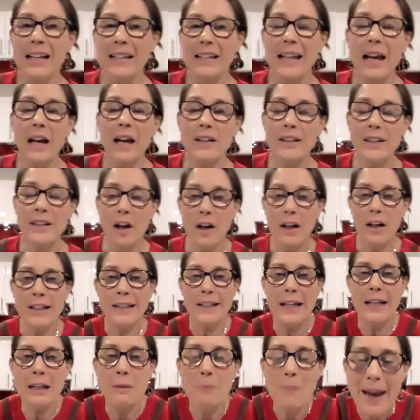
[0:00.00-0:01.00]
No, so I
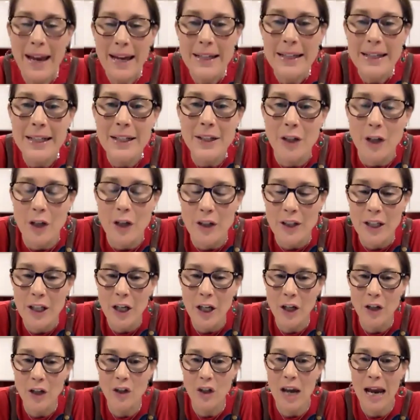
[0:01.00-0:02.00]
see Mandy's using
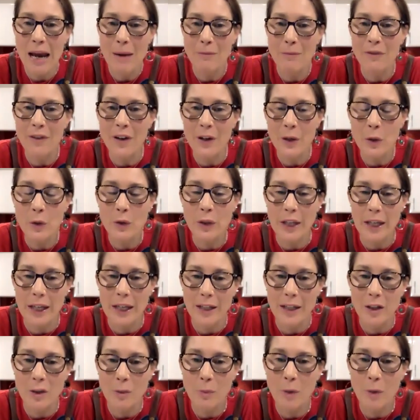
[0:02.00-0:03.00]
her jam funnel there
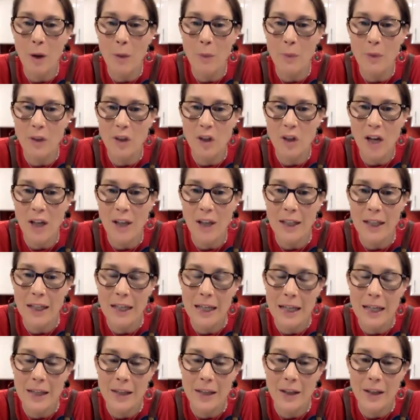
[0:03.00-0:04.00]
to pop the
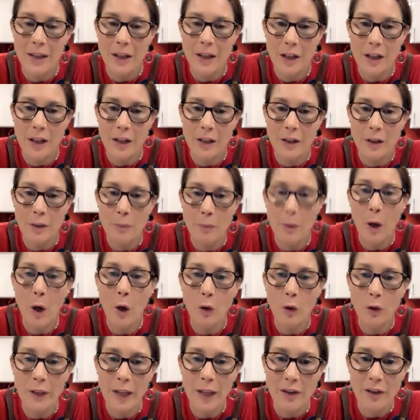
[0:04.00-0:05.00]
chutney in the
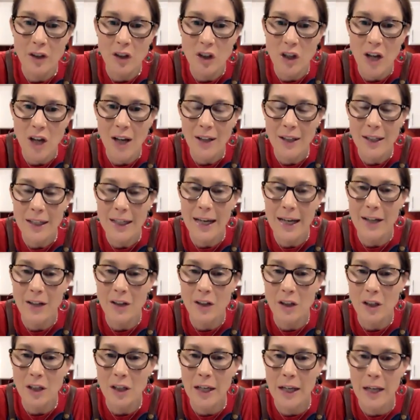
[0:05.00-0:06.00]
bowl. Now the chutney
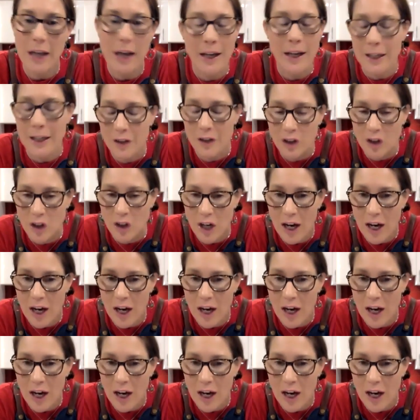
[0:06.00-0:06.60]
actually, but it